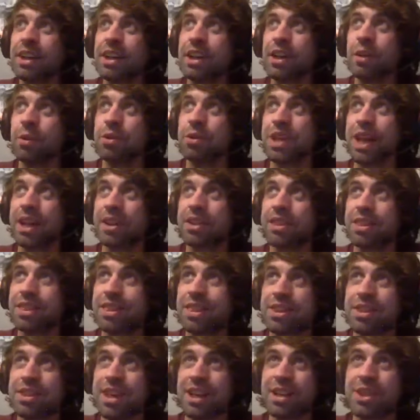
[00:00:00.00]
there's
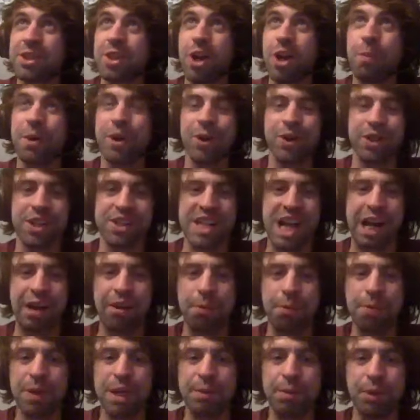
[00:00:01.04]
that topic all the time
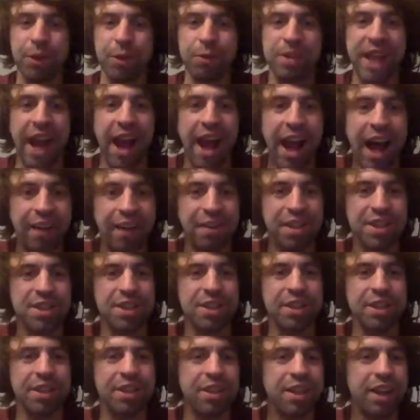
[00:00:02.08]
of people who get
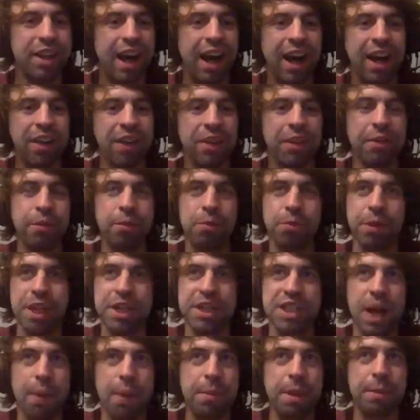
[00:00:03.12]
Everton, and we need
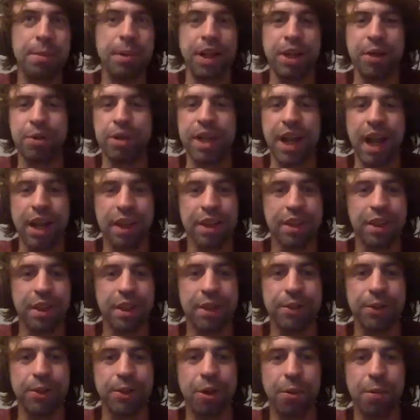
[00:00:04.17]
to get people in who get the
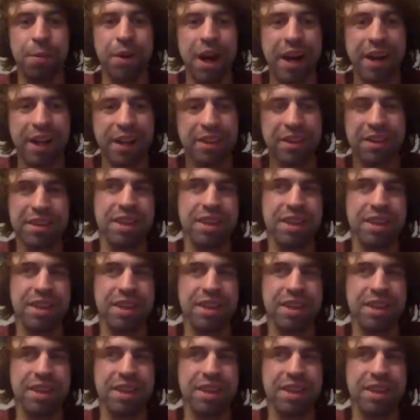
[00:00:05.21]
club, and